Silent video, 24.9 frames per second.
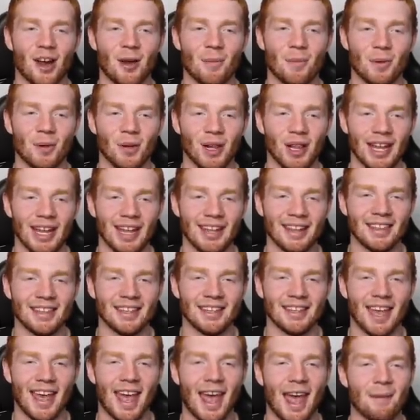Opal in the
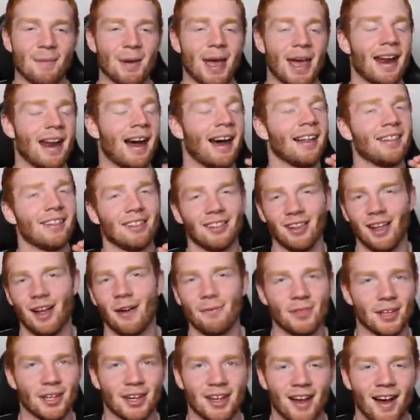game, and I
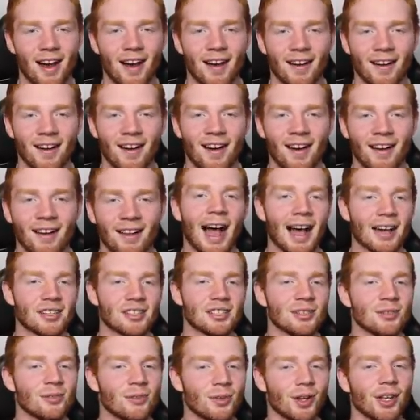love the card art. I
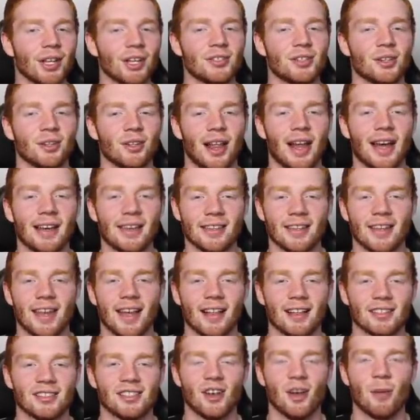actually really do like the
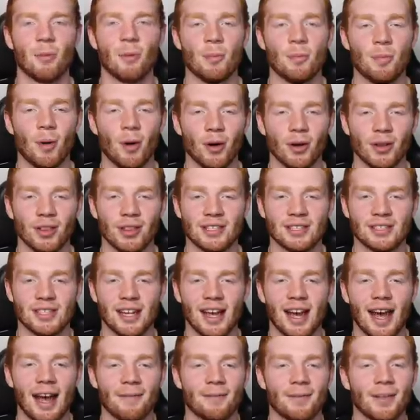Galaxy Opal border this
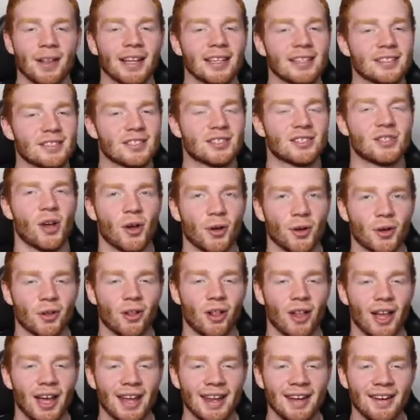year. I feel like it's so
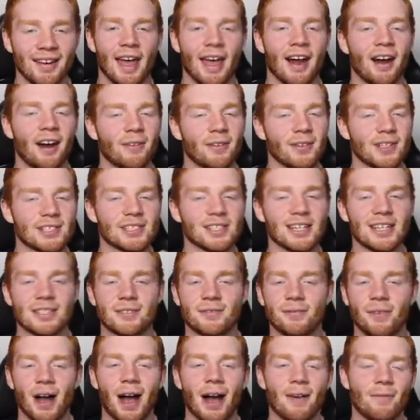clean. And obviously he's
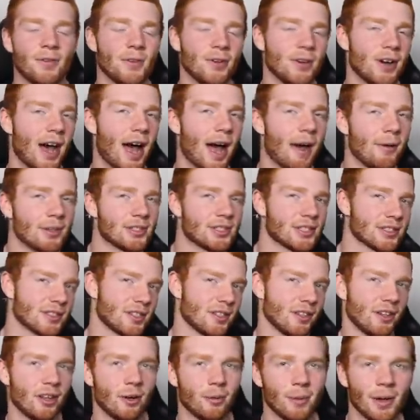5'9", which is a
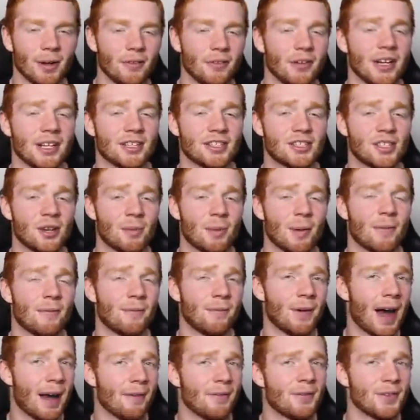little bit of an issue, but
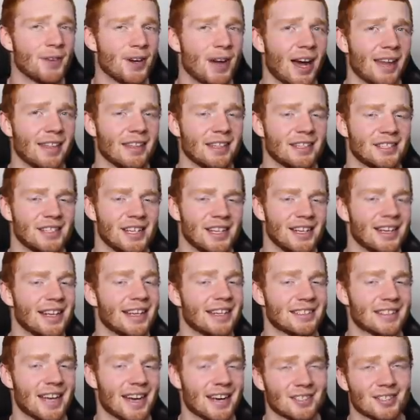5'9" this year
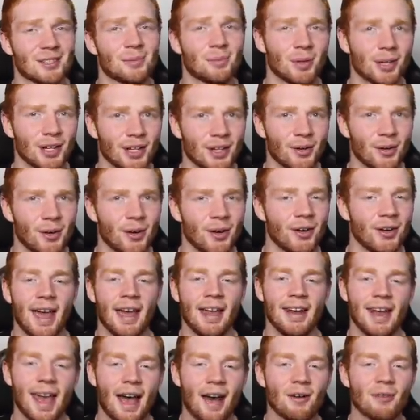is actually pretty good.
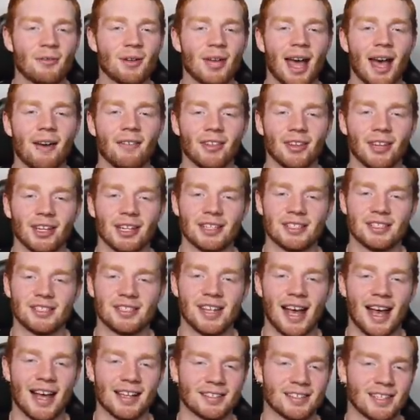And now when we have a look at his
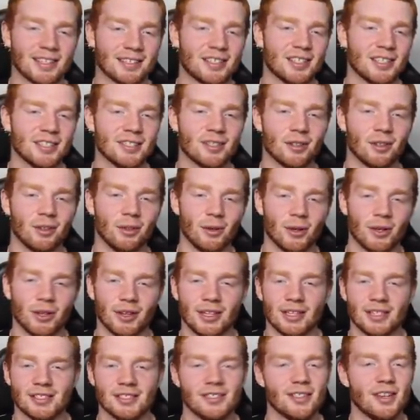stats, like just look at
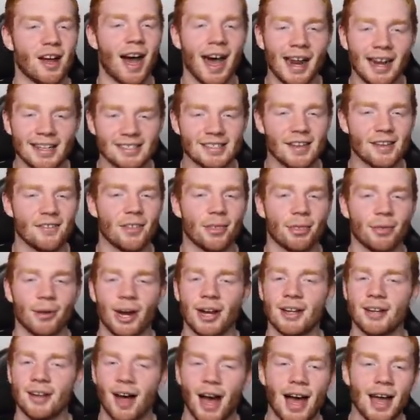this, 97
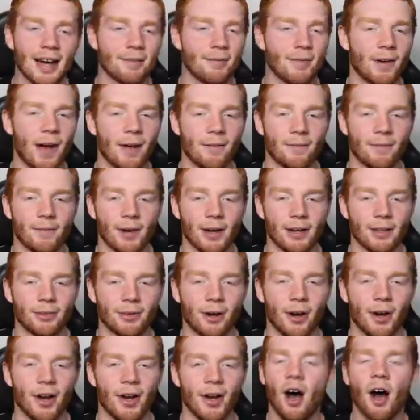3, 95 free
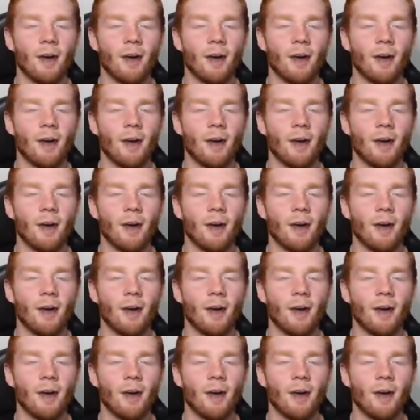throw.